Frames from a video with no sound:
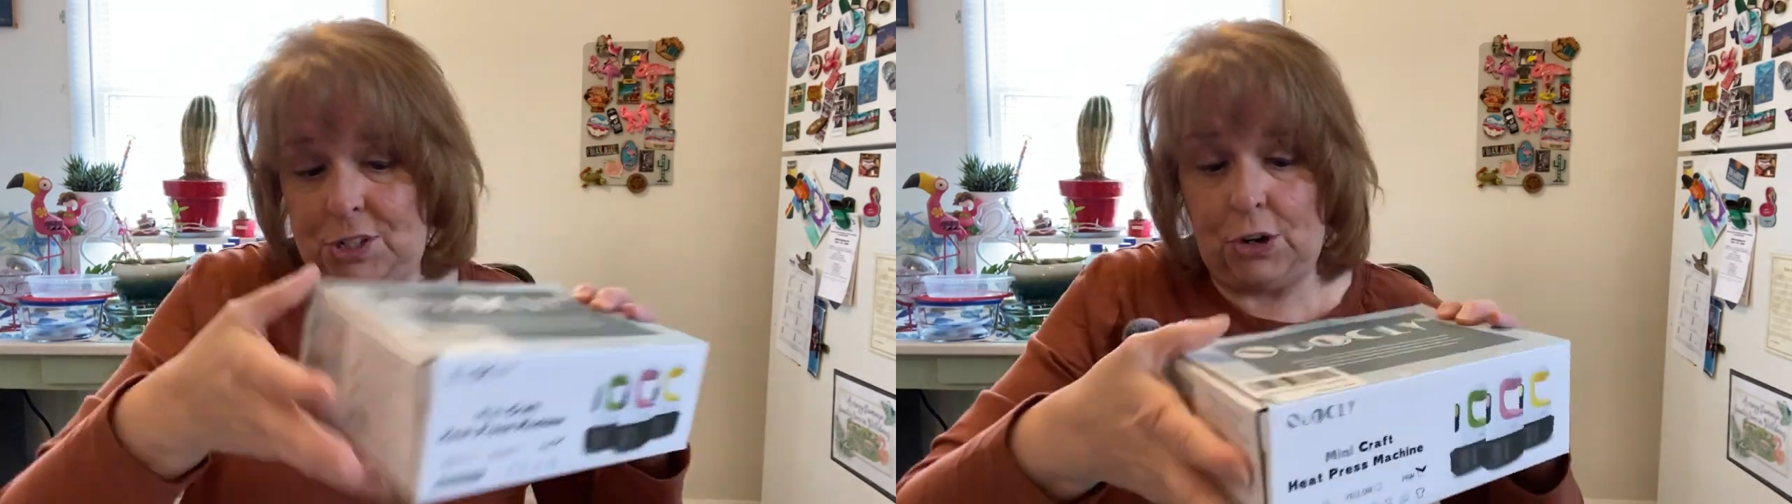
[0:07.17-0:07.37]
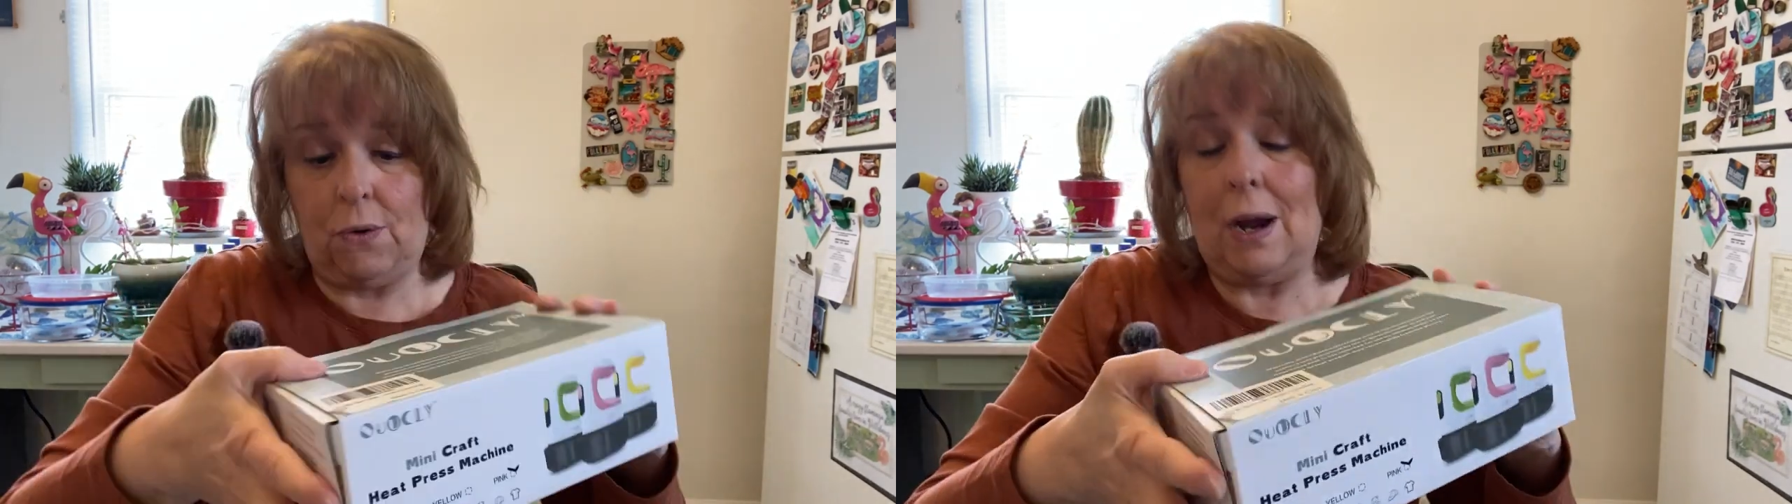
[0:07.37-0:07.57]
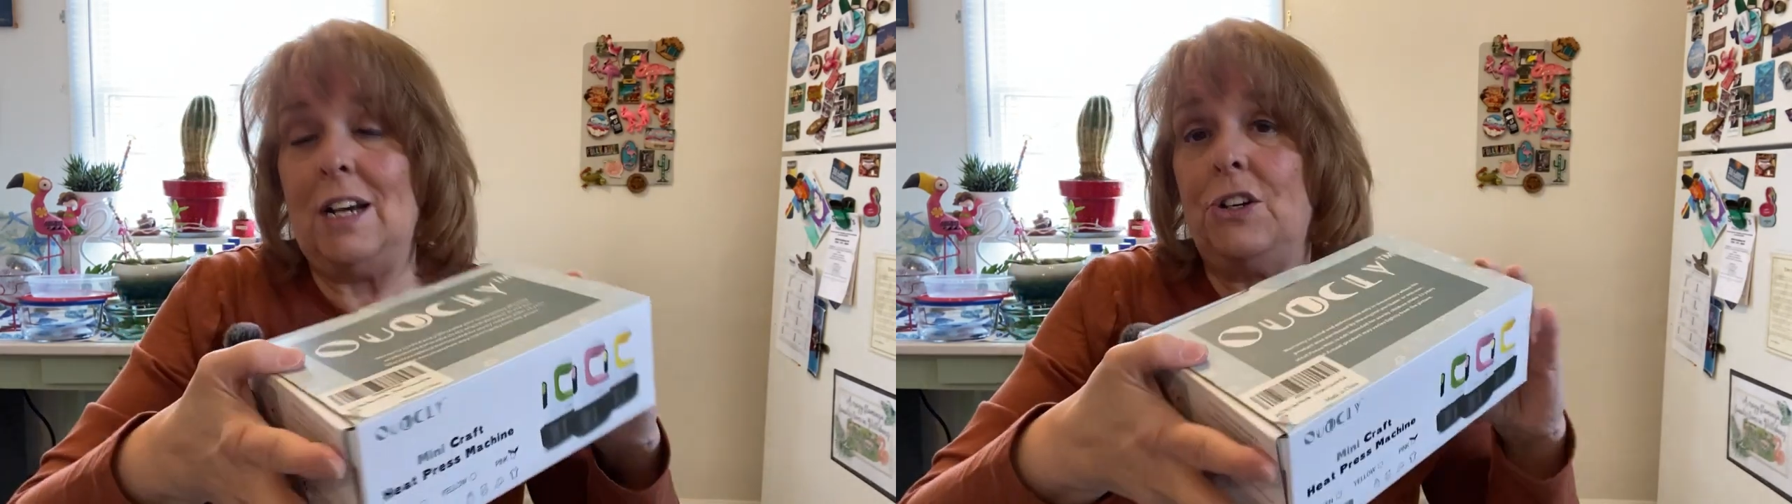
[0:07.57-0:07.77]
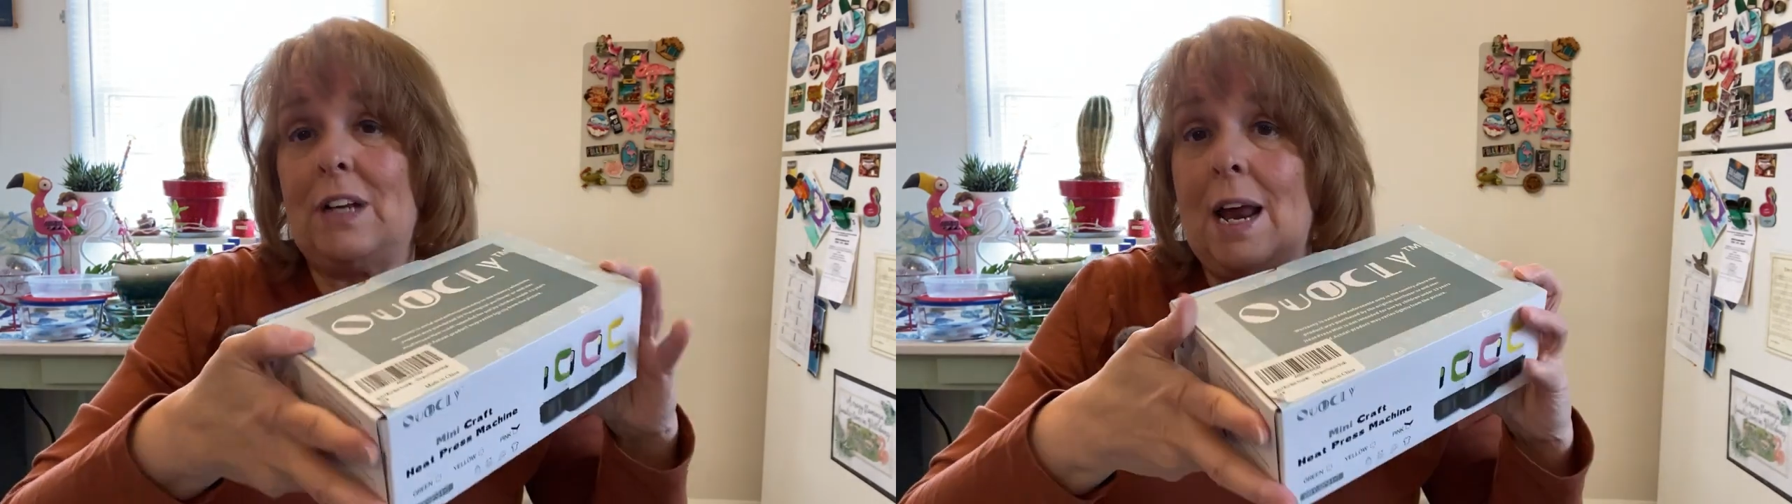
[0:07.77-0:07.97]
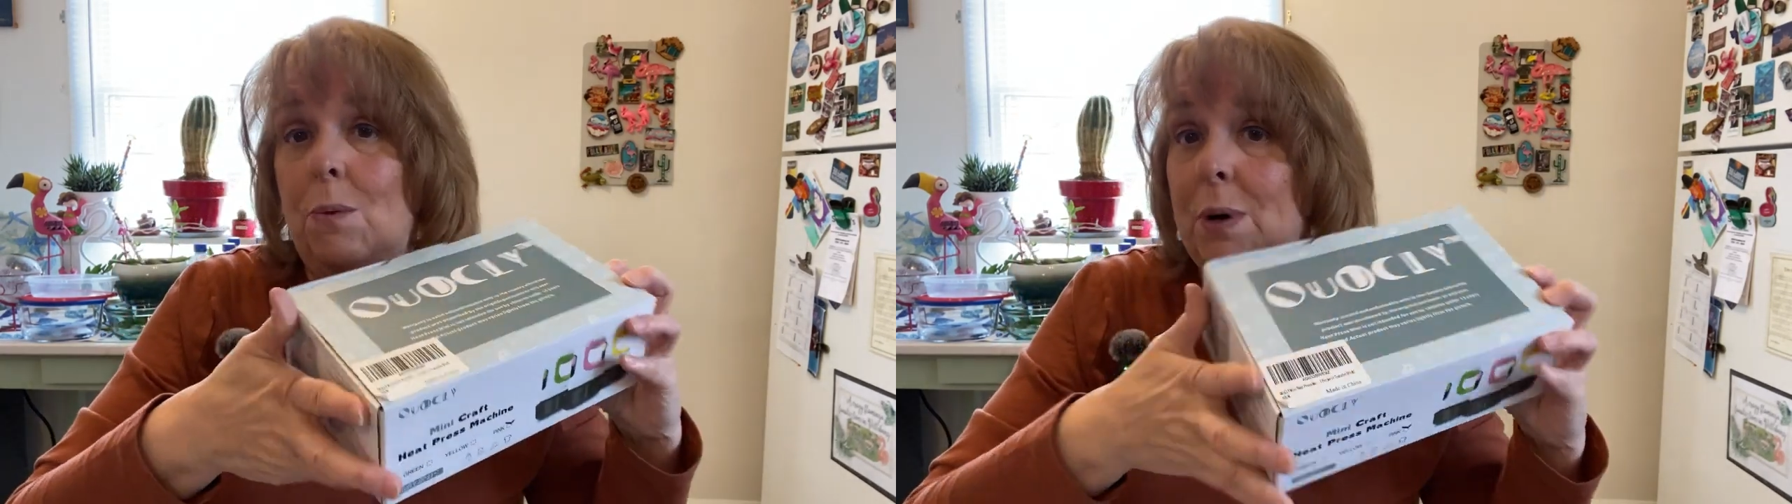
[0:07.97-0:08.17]
so I just
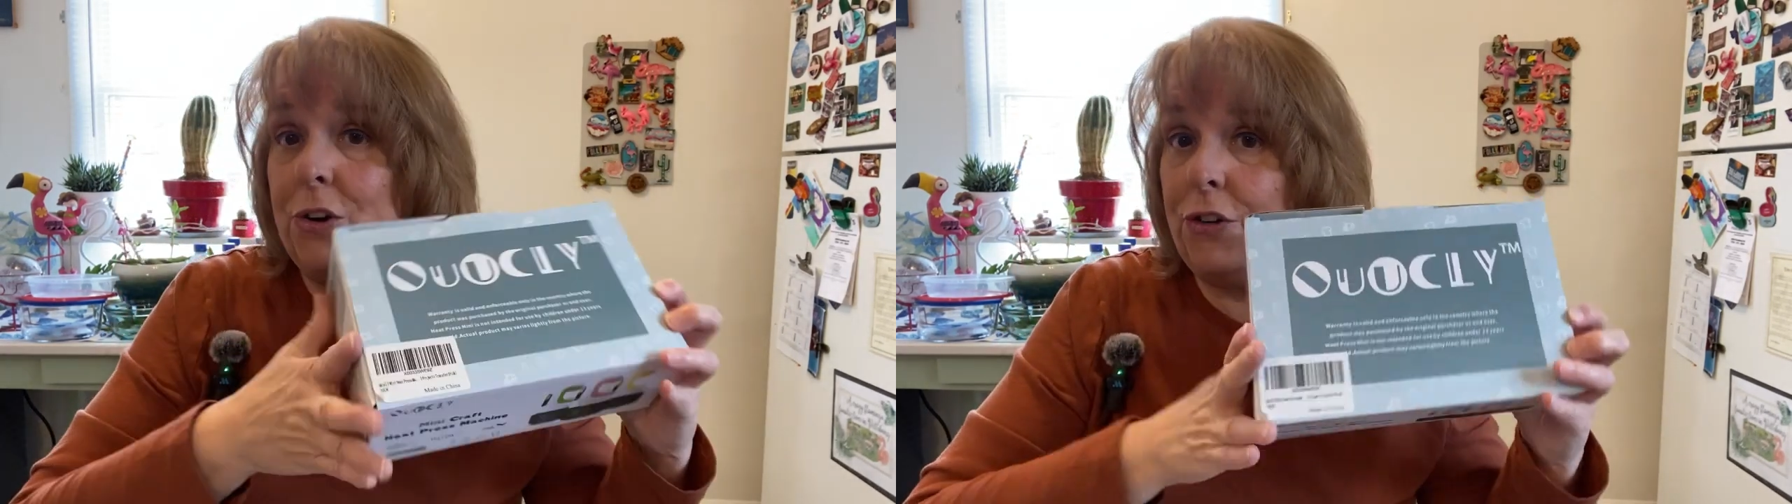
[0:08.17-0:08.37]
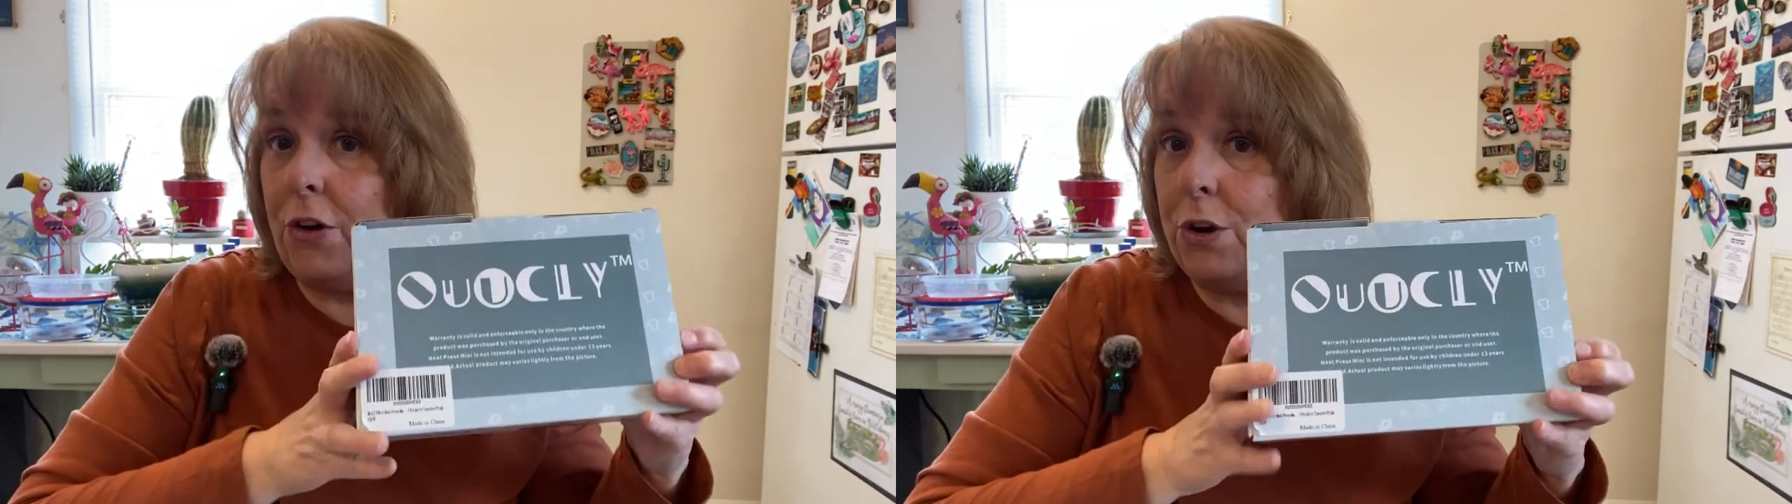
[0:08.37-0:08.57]
kind of want to show